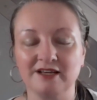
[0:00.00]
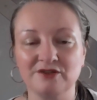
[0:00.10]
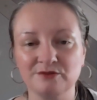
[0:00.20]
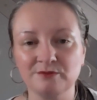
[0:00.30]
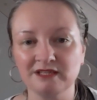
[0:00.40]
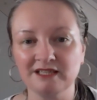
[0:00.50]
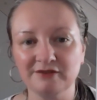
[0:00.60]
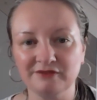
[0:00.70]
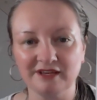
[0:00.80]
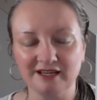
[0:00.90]
I do
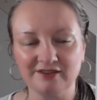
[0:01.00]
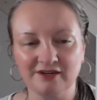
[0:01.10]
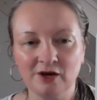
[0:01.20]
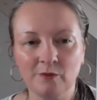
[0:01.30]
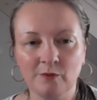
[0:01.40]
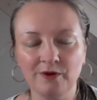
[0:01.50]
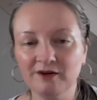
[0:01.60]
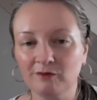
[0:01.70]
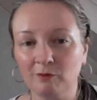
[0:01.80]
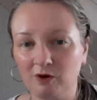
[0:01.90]
believe that
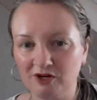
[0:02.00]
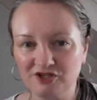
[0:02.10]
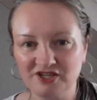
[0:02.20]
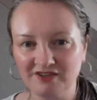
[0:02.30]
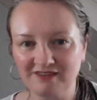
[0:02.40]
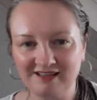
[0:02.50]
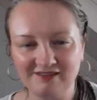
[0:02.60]
we are watching that.